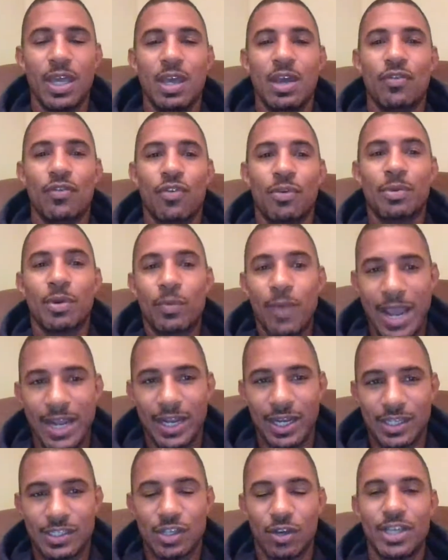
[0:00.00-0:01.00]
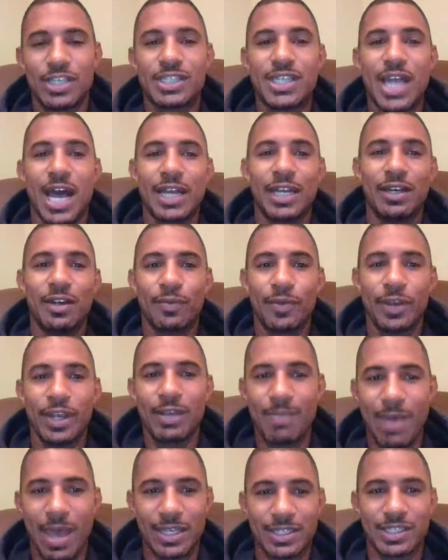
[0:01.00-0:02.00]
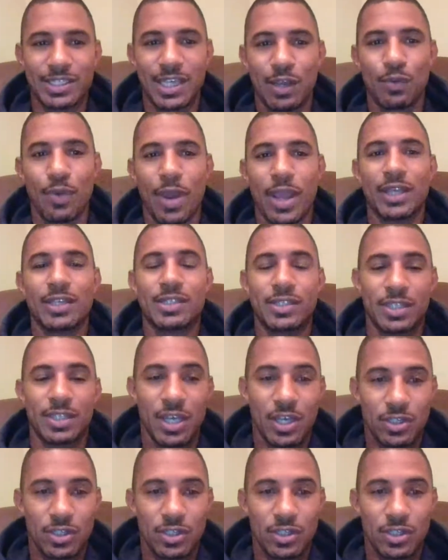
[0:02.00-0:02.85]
From the ratings. So he's not in the Ring Magazine ratings.